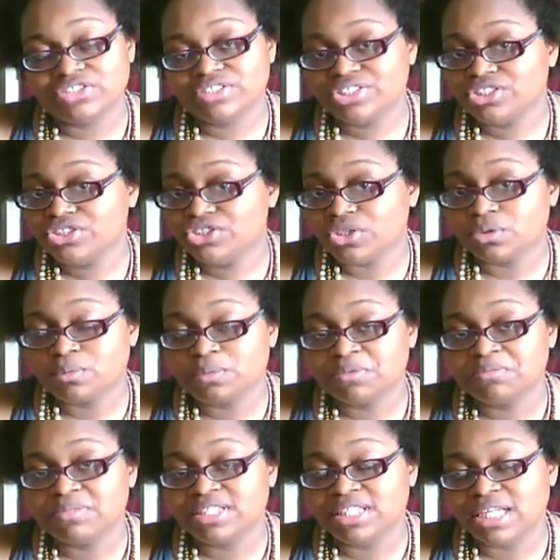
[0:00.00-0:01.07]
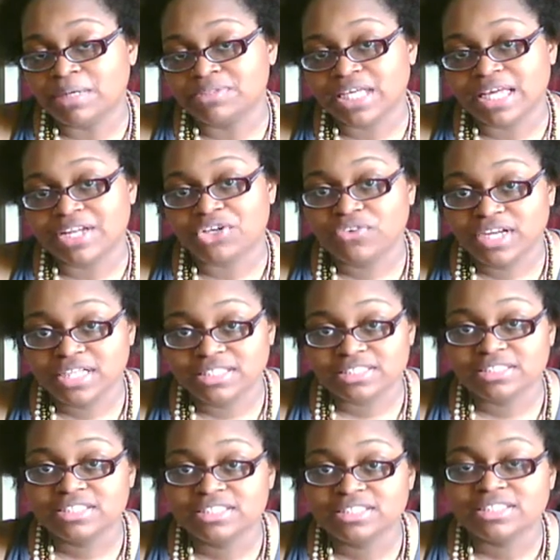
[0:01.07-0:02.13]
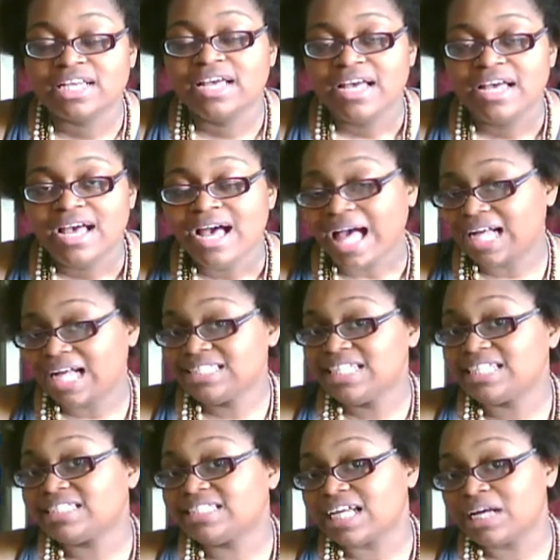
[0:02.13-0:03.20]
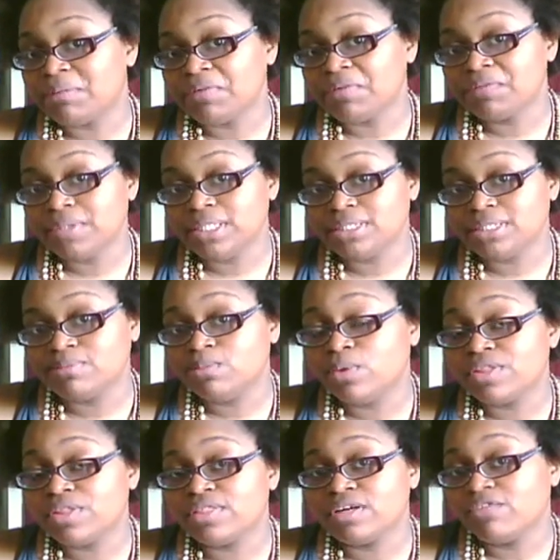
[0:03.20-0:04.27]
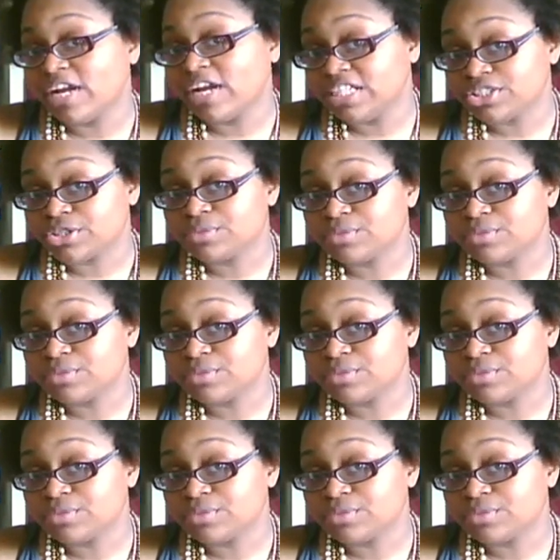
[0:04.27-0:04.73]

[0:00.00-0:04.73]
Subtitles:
she joked with me that I was kind of crazy because I take down my weaves with a razor,